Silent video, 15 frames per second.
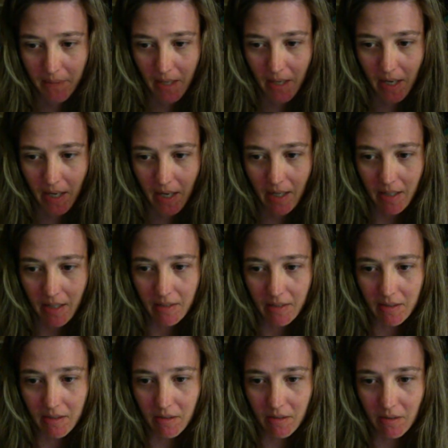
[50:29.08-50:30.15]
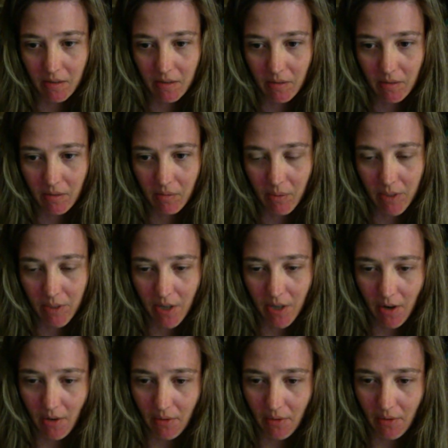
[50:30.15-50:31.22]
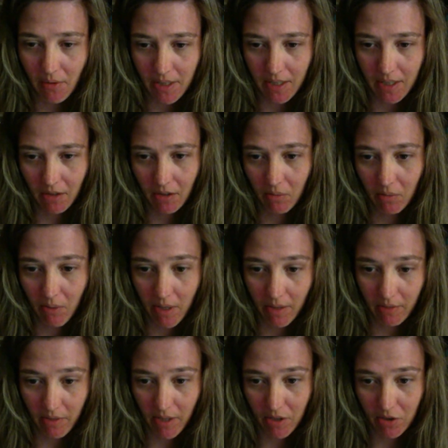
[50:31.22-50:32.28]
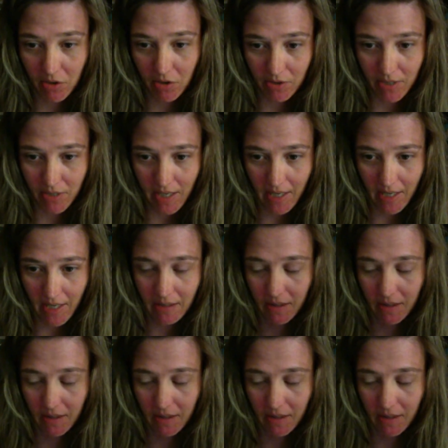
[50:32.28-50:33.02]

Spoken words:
and we don't heal or whatever, as you say,